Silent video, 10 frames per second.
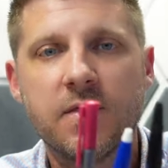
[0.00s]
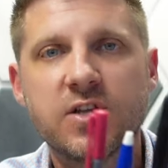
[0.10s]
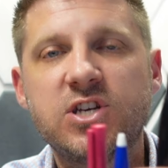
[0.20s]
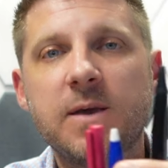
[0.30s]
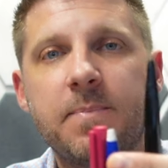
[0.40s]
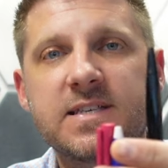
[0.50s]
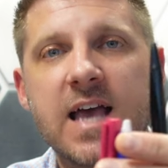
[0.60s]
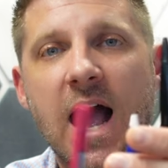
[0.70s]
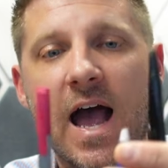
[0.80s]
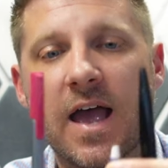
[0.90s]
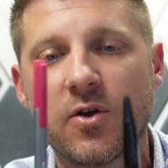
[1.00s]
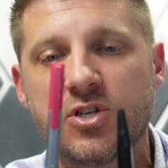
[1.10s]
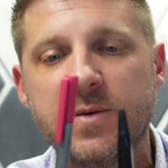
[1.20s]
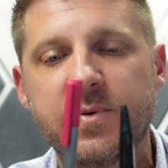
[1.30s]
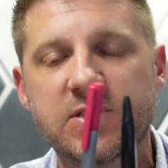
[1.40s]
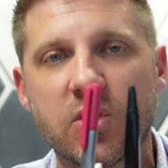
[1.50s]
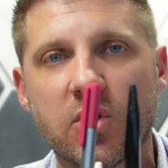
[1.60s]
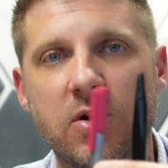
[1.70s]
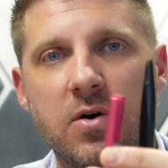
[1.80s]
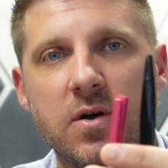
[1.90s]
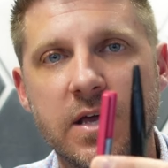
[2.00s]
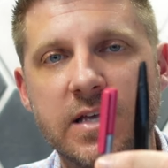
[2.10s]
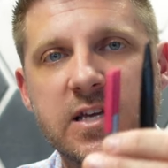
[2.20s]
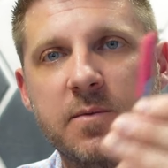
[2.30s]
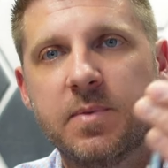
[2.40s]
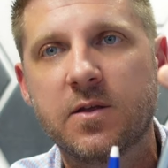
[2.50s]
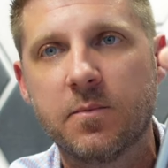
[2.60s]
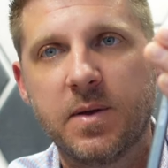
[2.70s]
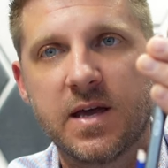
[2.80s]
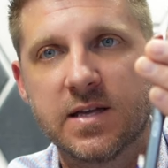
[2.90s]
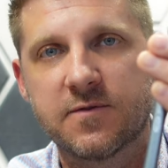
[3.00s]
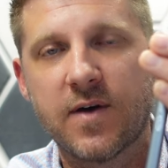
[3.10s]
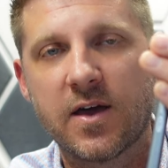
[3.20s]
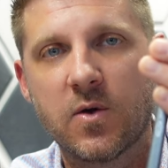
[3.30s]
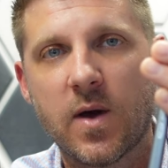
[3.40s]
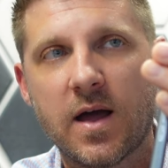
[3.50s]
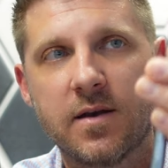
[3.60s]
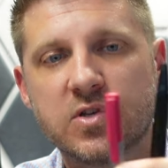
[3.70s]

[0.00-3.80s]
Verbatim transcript: the cheapest guy or cheapest girl is going to be the biggest value add.